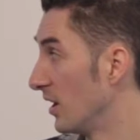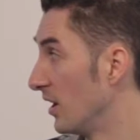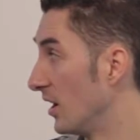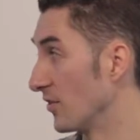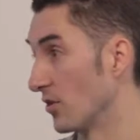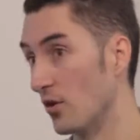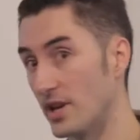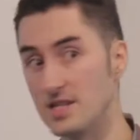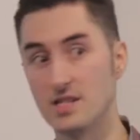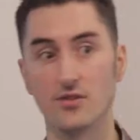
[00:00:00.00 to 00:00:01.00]
is a lot
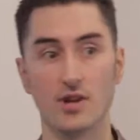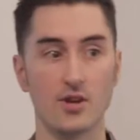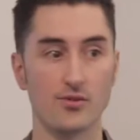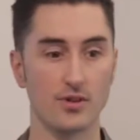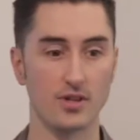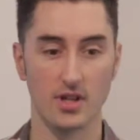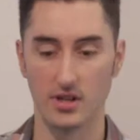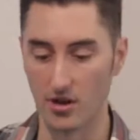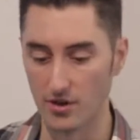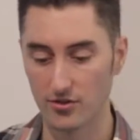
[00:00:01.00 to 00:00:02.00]
easier in Android.
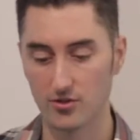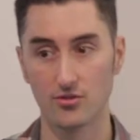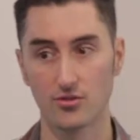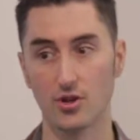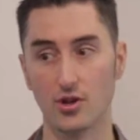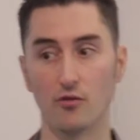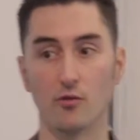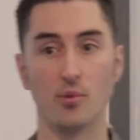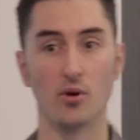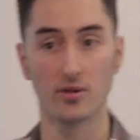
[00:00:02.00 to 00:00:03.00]
It's turning off a
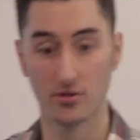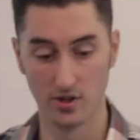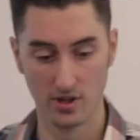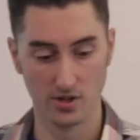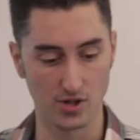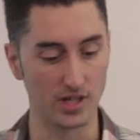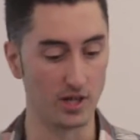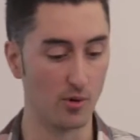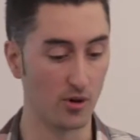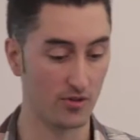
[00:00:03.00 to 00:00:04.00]
box, checking
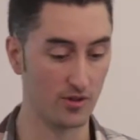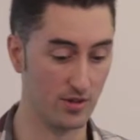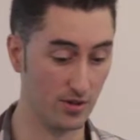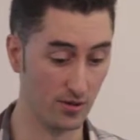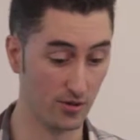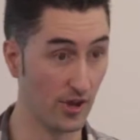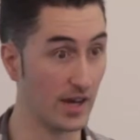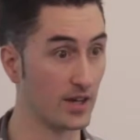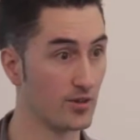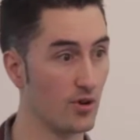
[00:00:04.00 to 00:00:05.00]
a box in your
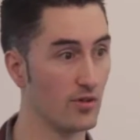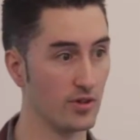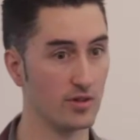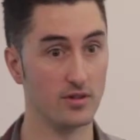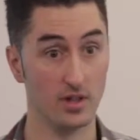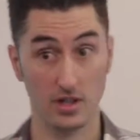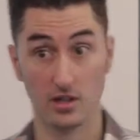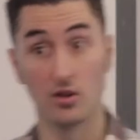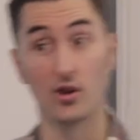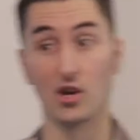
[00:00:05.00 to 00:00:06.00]
settings, rather than
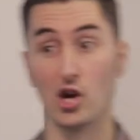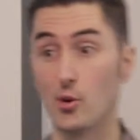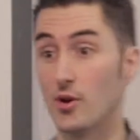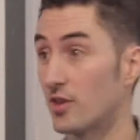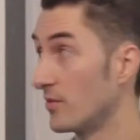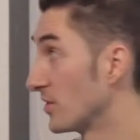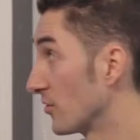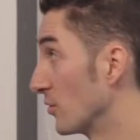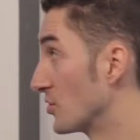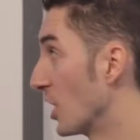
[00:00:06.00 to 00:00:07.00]
like an iOS having to
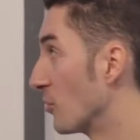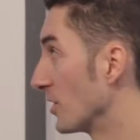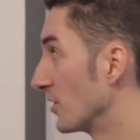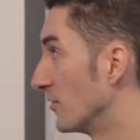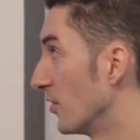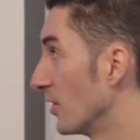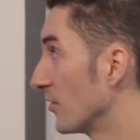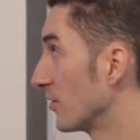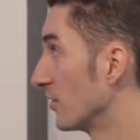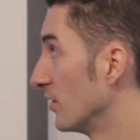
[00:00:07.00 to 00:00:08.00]
sort of jailbreak the
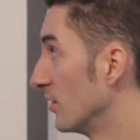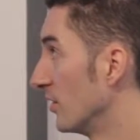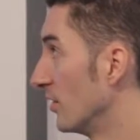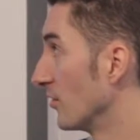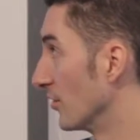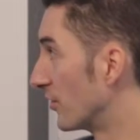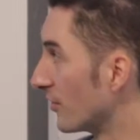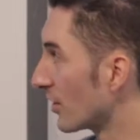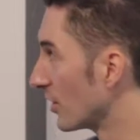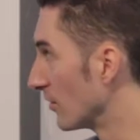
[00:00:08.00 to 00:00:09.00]
device. So this is
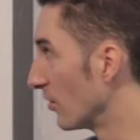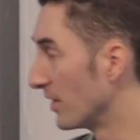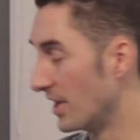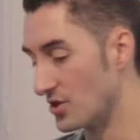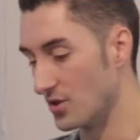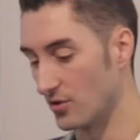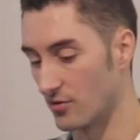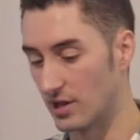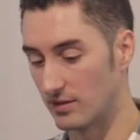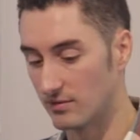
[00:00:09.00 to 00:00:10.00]
the kind of like issues
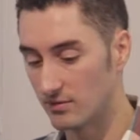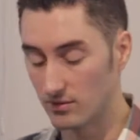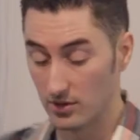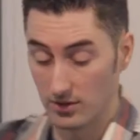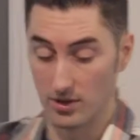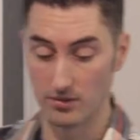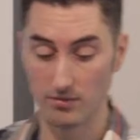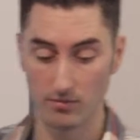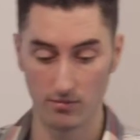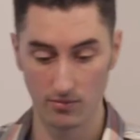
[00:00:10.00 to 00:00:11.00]
around
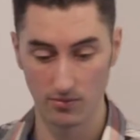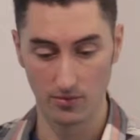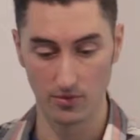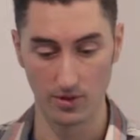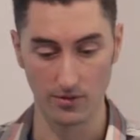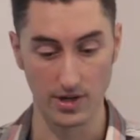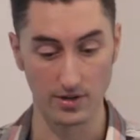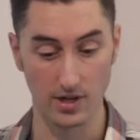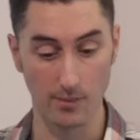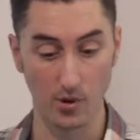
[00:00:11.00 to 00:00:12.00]

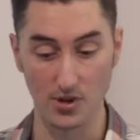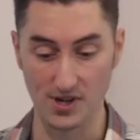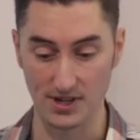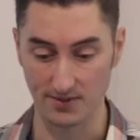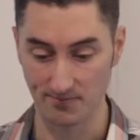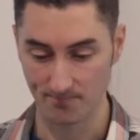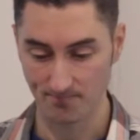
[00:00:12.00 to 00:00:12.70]
around app hijacking.